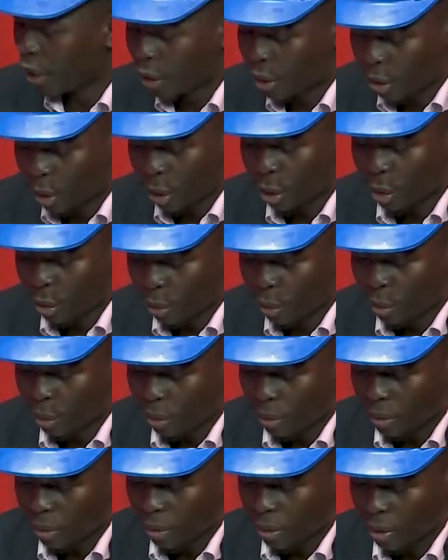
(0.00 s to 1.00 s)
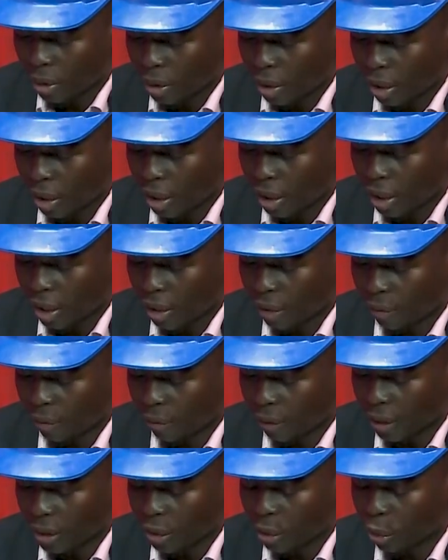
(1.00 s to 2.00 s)
do you
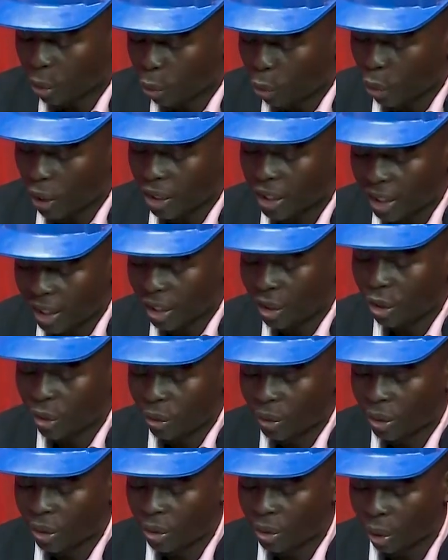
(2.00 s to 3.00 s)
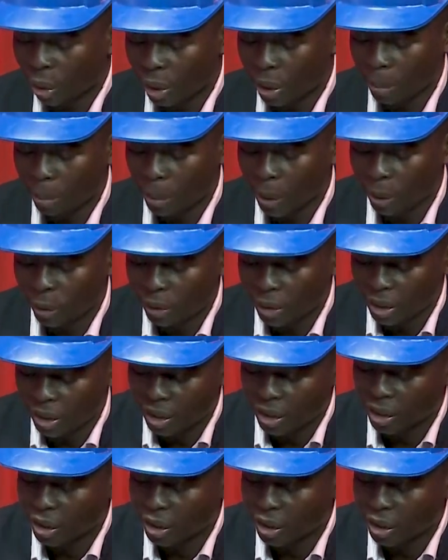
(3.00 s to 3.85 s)
advise, or what can you talk about this